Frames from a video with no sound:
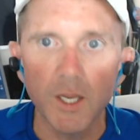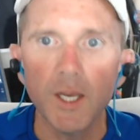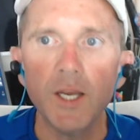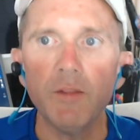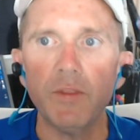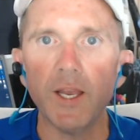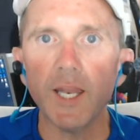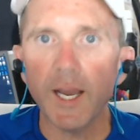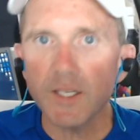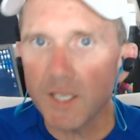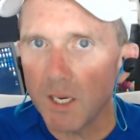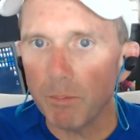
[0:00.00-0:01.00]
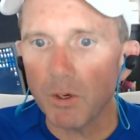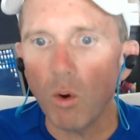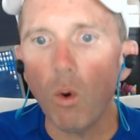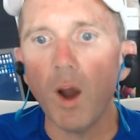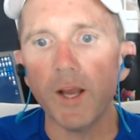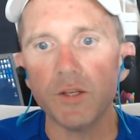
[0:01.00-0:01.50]
they like to keep it
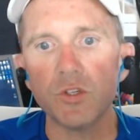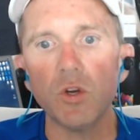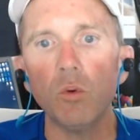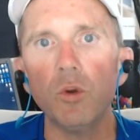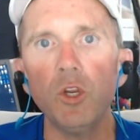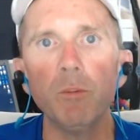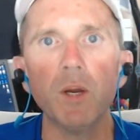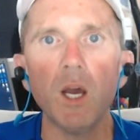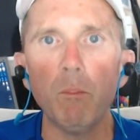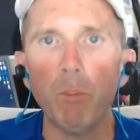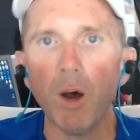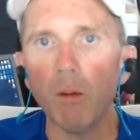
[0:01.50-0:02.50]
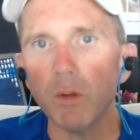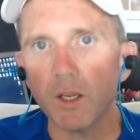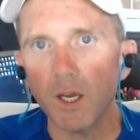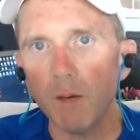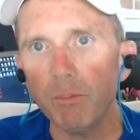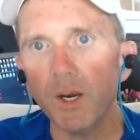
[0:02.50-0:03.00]
quiet. So when you become public
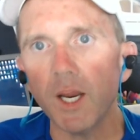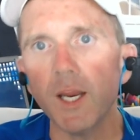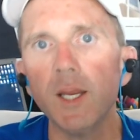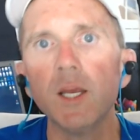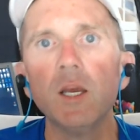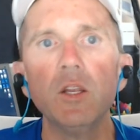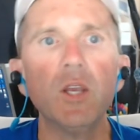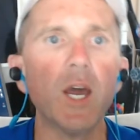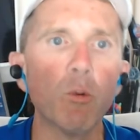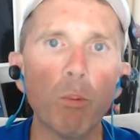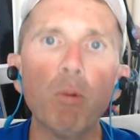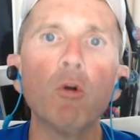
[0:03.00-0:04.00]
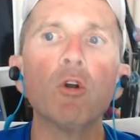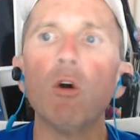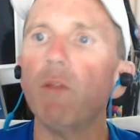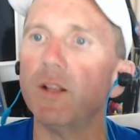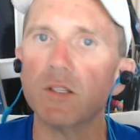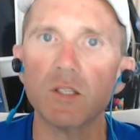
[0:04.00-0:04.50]
company, you got to report all
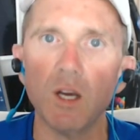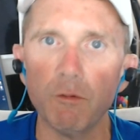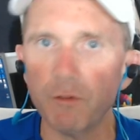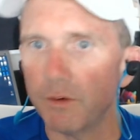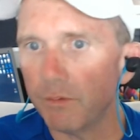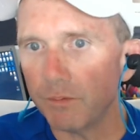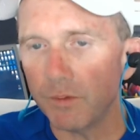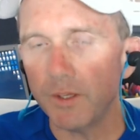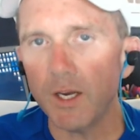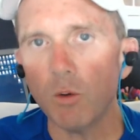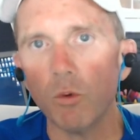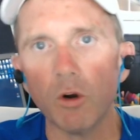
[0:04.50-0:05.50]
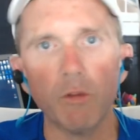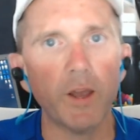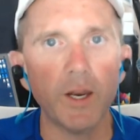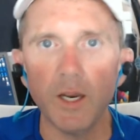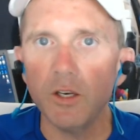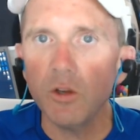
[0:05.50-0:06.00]
that stuff, and they don't want all that.
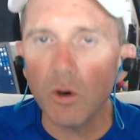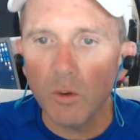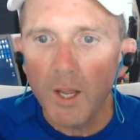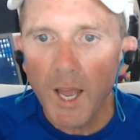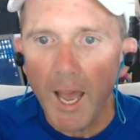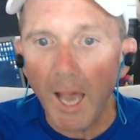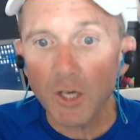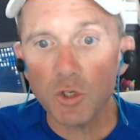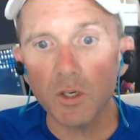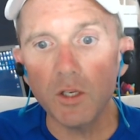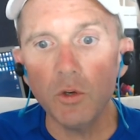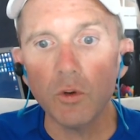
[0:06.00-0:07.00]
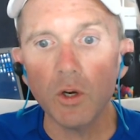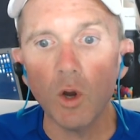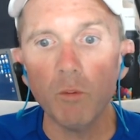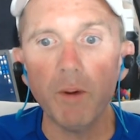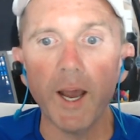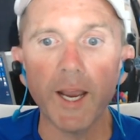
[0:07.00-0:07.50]
And, you know, actually, you can go
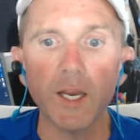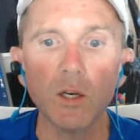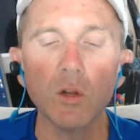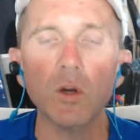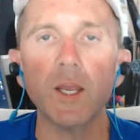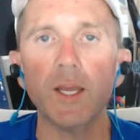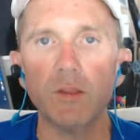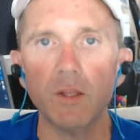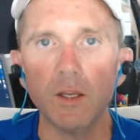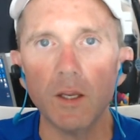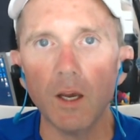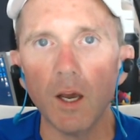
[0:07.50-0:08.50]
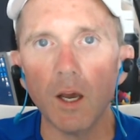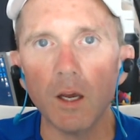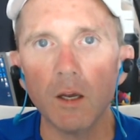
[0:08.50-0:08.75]
back and look at the